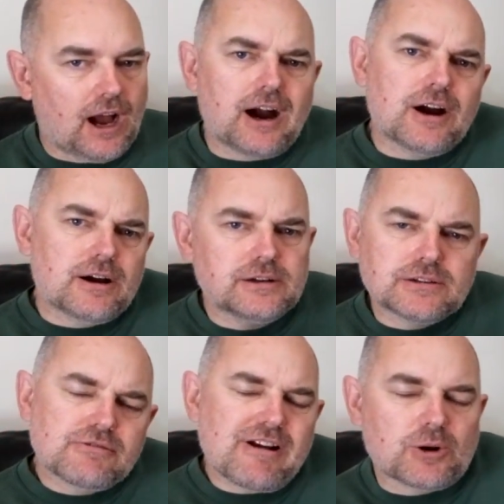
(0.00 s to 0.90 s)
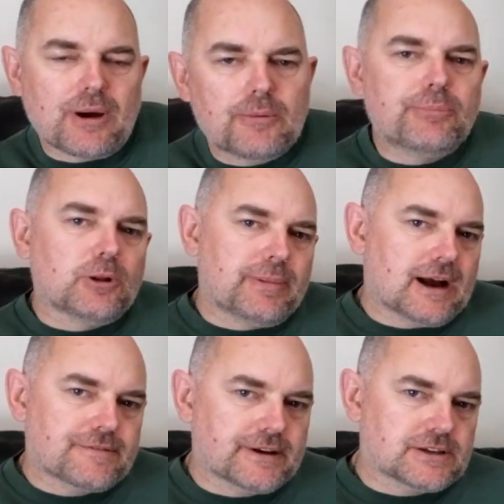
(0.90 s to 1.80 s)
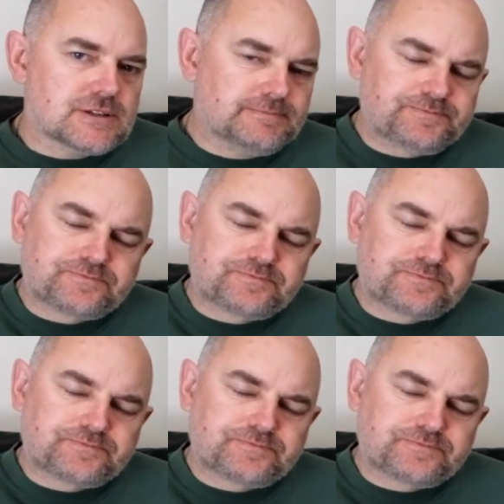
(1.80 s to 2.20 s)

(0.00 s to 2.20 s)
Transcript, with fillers: uh, roundabout ballpark figures.